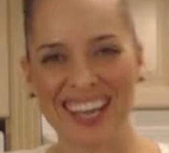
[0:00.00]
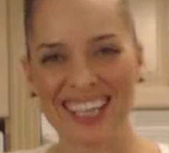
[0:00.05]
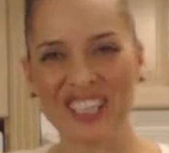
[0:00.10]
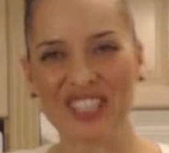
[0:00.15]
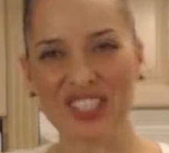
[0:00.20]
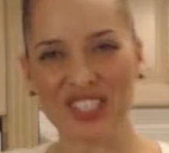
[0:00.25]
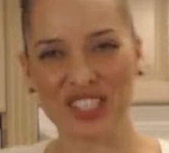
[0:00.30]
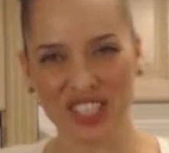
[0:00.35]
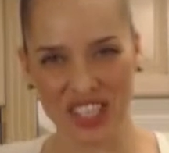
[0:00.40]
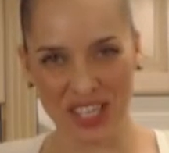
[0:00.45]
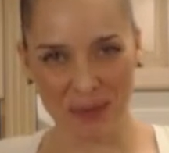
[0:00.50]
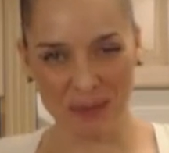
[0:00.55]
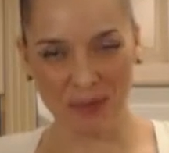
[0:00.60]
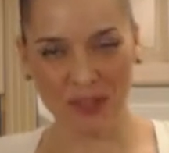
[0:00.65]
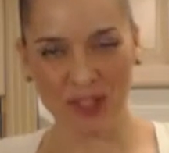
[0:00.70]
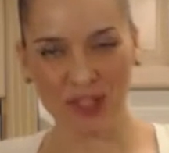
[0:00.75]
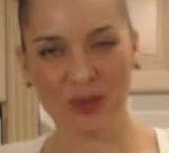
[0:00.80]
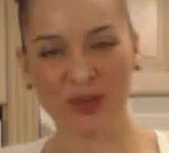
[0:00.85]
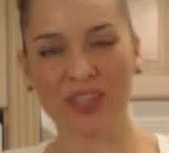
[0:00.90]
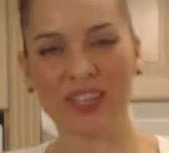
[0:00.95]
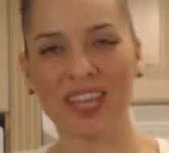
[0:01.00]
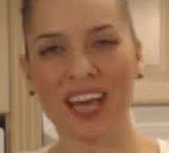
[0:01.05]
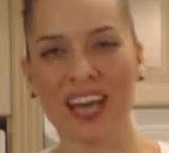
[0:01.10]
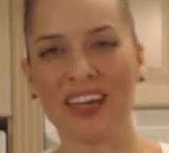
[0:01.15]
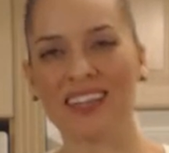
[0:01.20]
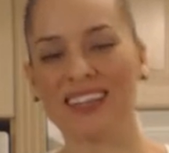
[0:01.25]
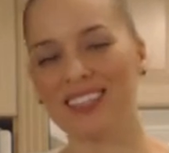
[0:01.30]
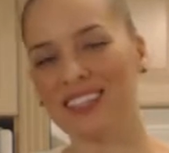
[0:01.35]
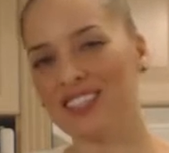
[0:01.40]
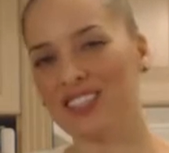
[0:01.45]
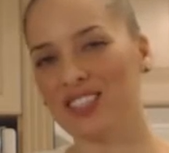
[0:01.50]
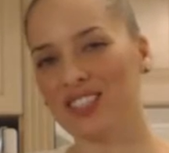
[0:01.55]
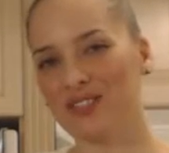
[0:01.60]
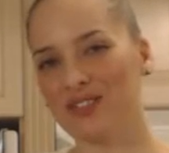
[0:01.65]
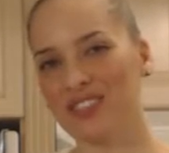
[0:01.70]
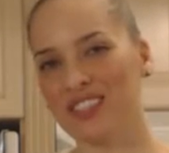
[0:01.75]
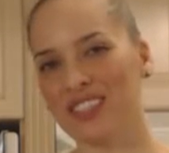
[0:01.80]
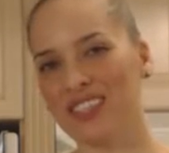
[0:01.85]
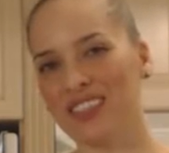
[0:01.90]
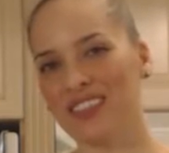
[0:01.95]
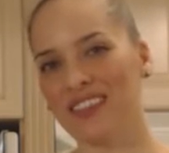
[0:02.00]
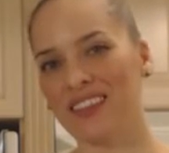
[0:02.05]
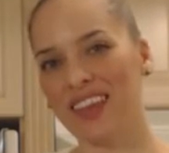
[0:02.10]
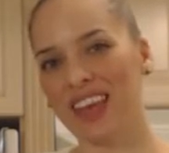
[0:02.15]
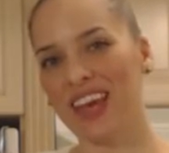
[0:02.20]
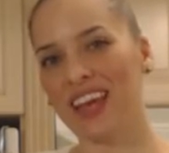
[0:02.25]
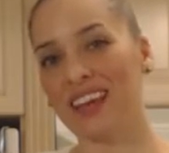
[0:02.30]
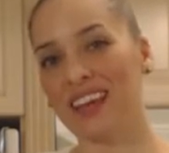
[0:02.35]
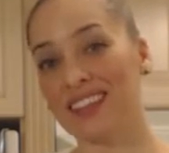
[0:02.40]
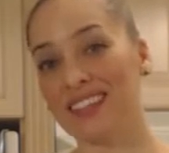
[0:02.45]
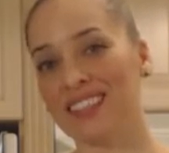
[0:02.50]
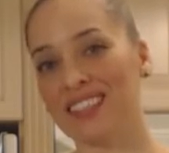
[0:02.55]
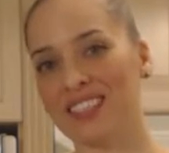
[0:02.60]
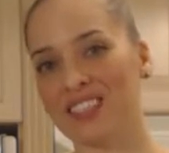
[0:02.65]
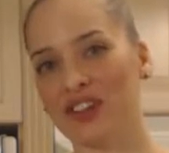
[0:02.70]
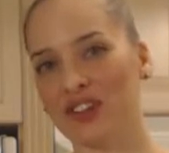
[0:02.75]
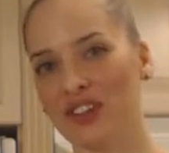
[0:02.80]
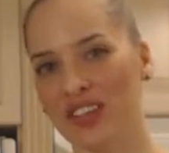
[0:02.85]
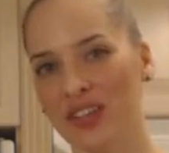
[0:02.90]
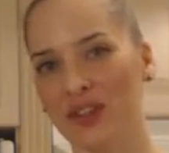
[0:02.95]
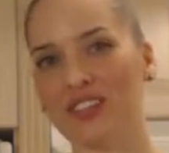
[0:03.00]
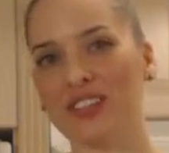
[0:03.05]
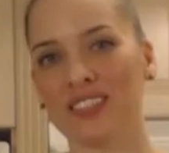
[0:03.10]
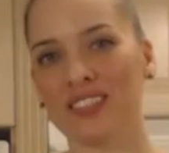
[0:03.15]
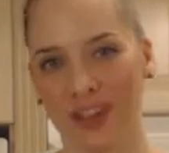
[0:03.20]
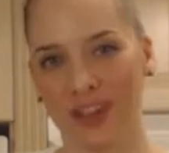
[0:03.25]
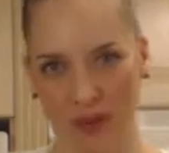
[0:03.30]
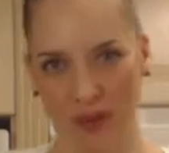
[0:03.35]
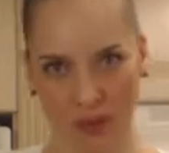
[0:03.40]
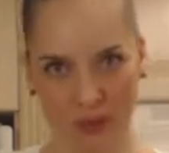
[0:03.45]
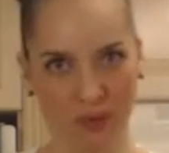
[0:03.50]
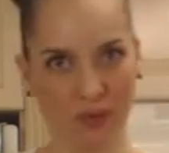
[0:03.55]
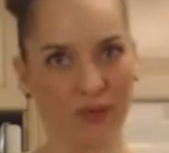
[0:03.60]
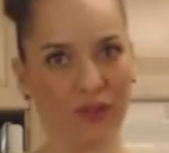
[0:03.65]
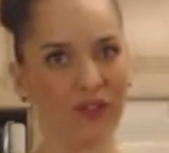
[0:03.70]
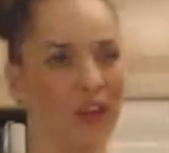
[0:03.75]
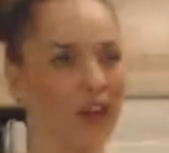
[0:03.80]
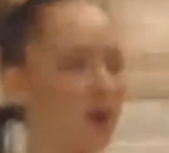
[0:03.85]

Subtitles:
and just keep doing that until you see that the egg is nearly done through